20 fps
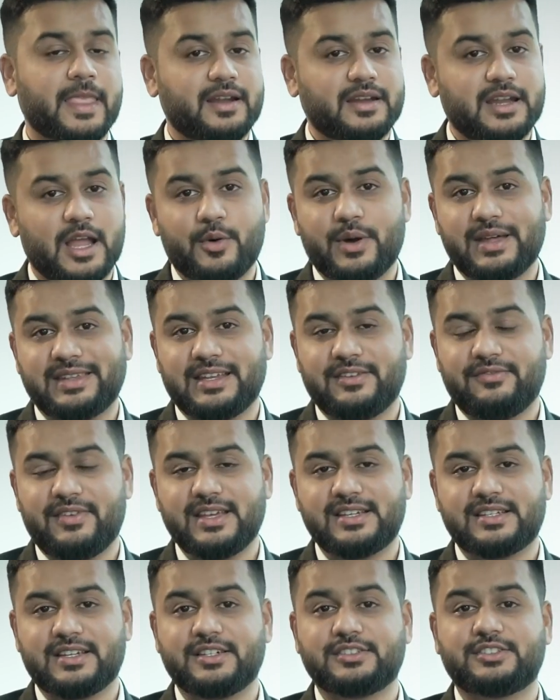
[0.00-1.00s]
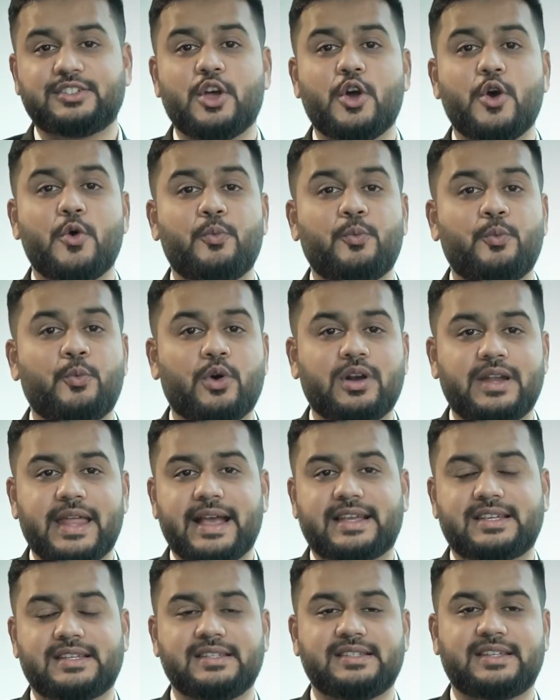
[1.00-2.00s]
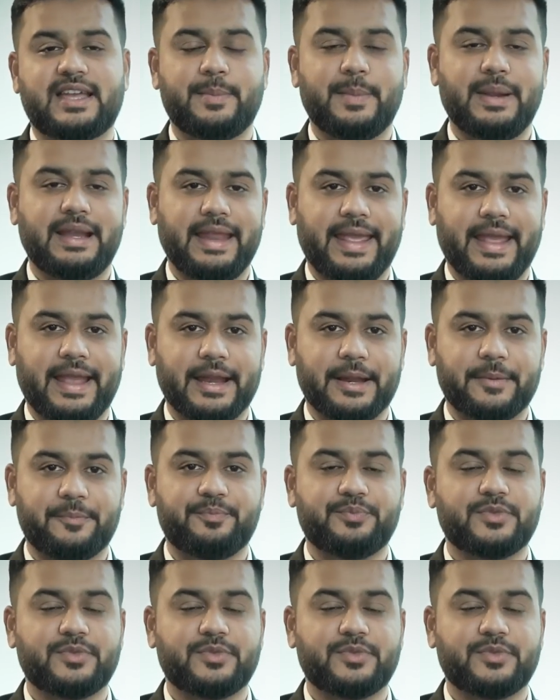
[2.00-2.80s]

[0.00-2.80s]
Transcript: Now, as investors, what actions can be taken?